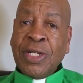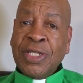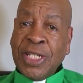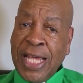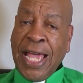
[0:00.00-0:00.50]

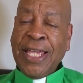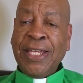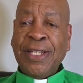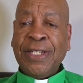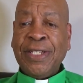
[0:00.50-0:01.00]
Today,
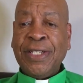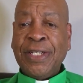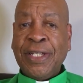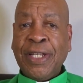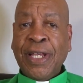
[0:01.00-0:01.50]

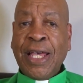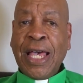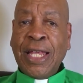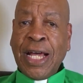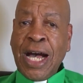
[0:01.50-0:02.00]

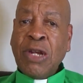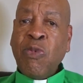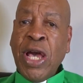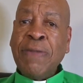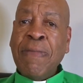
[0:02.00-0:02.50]
an
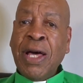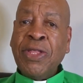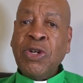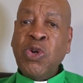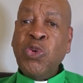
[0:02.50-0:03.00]
unwed
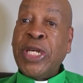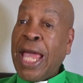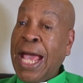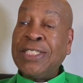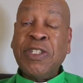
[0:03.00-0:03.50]
mother who
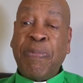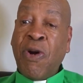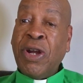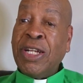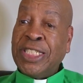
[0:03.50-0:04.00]
can't
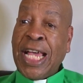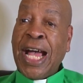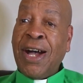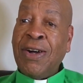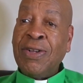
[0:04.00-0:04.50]
support her
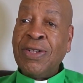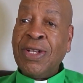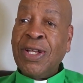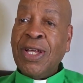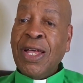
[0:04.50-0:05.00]
child
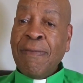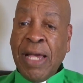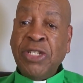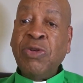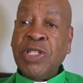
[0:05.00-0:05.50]

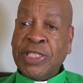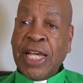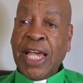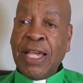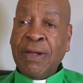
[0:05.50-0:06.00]
may do the
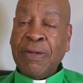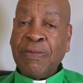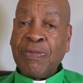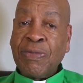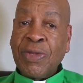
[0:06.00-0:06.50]
same.
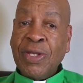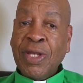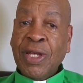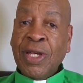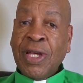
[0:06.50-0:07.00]

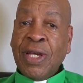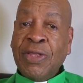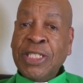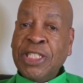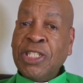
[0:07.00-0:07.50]

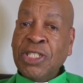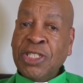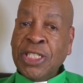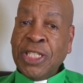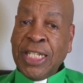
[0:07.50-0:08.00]
This is a
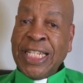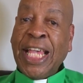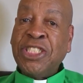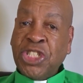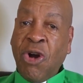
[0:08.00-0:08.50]
this is
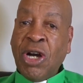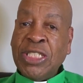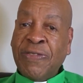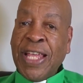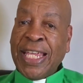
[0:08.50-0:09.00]
a
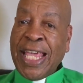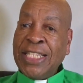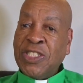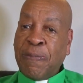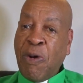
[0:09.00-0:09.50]
choice if they
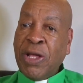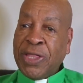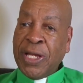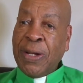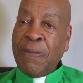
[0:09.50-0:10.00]
not support
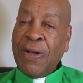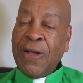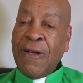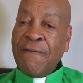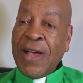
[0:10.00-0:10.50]
them
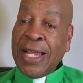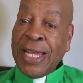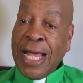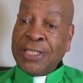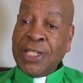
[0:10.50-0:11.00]

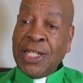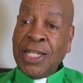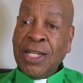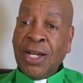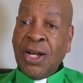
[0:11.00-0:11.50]

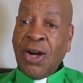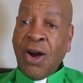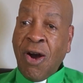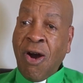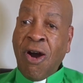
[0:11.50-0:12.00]
financially
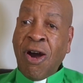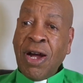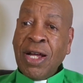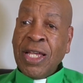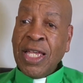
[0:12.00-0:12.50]

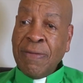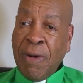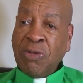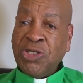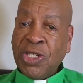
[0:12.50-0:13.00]
or
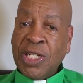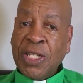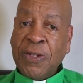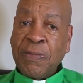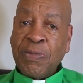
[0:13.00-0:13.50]
emotionally.
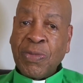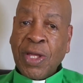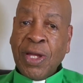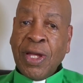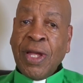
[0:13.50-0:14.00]

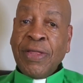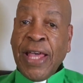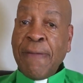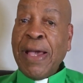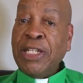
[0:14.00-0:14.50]

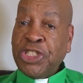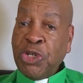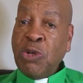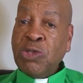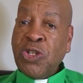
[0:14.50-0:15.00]
They may
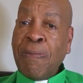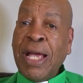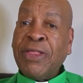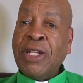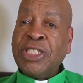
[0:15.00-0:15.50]
choose to
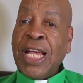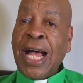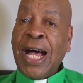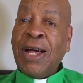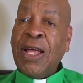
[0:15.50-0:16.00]
make their
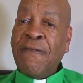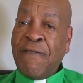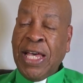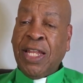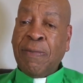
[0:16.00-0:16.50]
child
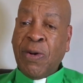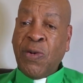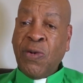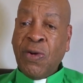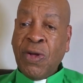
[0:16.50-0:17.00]

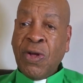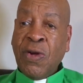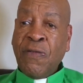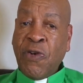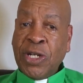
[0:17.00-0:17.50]
available
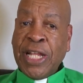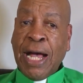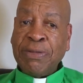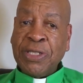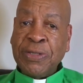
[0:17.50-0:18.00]
for
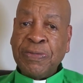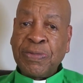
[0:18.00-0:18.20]
adoption.